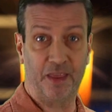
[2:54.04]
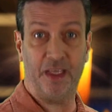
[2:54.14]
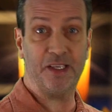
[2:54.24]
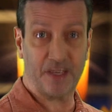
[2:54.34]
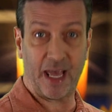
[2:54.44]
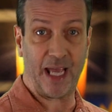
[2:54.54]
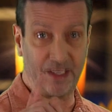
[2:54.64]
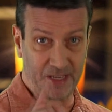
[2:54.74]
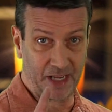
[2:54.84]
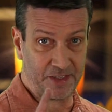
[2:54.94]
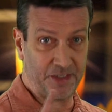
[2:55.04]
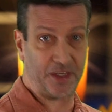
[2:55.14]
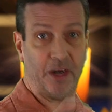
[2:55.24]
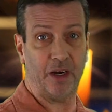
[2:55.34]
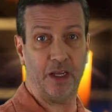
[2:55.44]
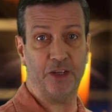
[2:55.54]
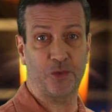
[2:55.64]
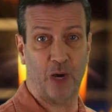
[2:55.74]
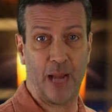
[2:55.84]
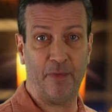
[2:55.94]
this case has
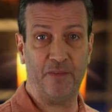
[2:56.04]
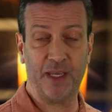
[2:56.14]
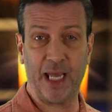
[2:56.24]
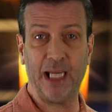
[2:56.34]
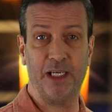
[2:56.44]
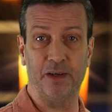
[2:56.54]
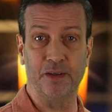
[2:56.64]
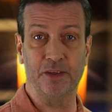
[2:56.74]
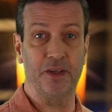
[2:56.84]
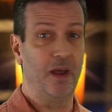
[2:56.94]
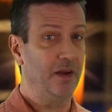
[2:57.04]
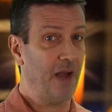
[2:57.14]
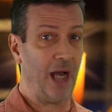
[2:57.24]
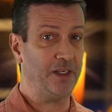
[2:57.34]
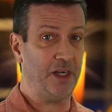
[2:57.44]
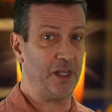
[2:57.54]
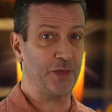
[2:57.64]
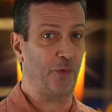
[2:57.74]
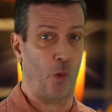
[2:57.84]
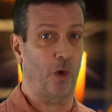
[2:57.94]
serious ramifications, not
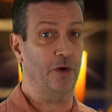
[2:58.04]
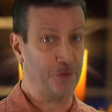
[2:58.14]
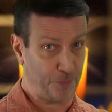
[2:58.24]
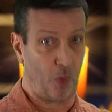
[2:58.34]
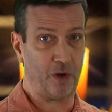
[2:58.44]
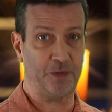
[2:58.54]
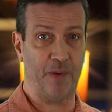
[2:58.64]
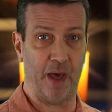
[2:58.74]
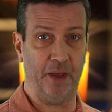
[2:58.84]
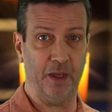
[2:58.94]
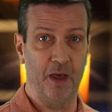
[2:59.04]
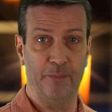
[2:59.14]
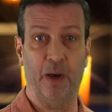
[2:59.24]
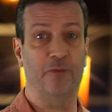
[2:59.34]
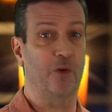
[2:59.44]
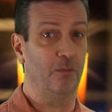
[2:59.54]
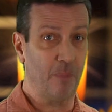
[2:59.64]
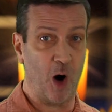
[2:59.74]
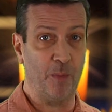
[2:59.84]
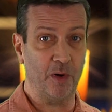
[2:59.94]
just for sports betting, but for
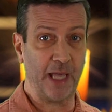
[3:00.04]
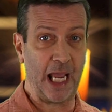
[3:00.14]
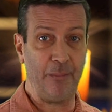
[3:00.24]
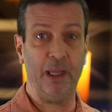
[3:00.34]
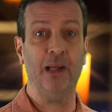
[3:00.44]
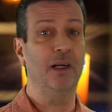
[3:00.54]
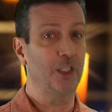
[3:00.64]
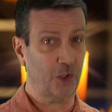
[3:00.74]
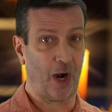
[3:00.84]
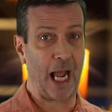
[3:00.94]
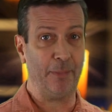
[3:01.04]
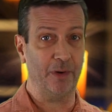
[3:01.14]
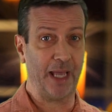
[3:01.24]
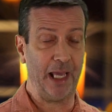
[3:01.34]
mobile gaming, tribal